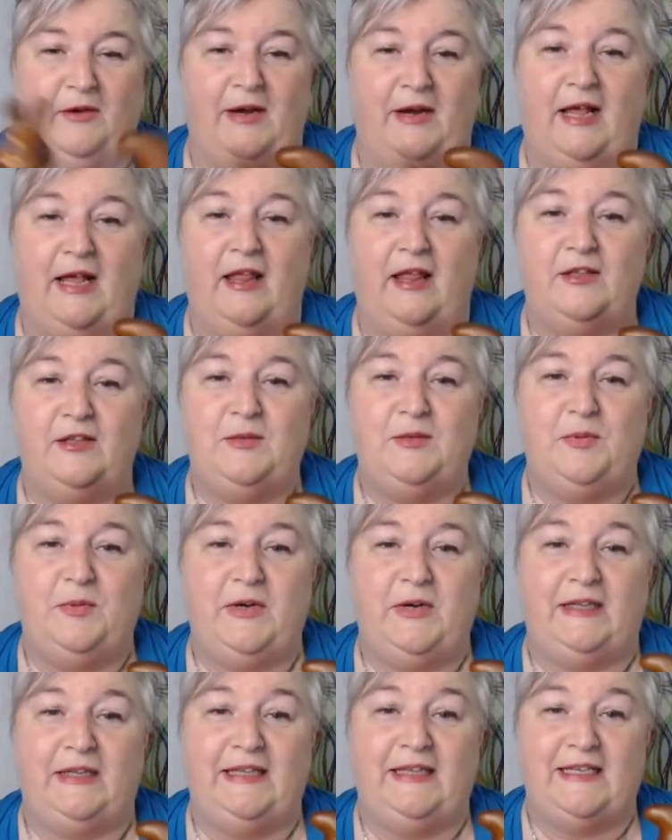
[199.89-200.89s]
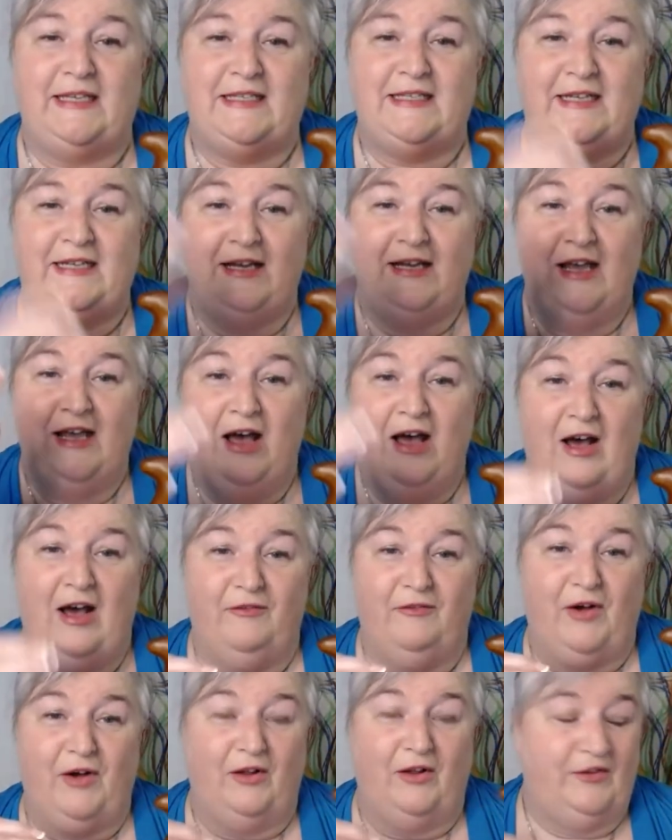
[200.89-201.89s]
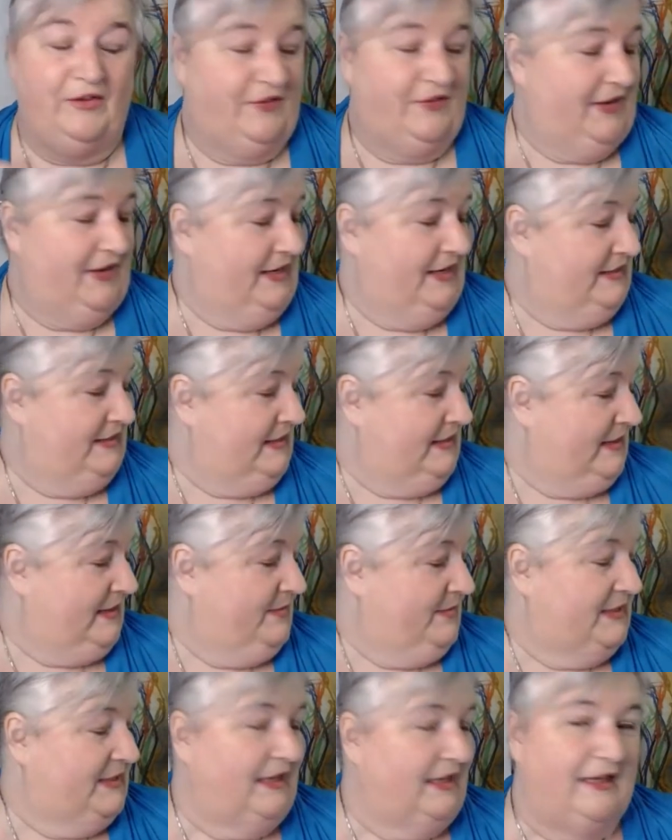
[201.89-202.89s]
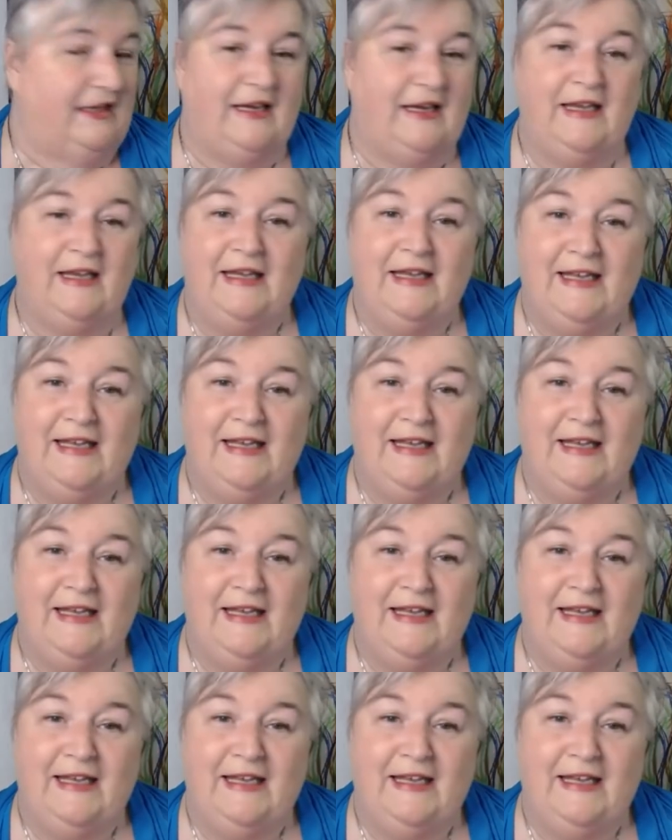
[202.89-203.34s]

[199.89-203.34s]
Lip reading: And I'll also put a list of all the things that I'm selling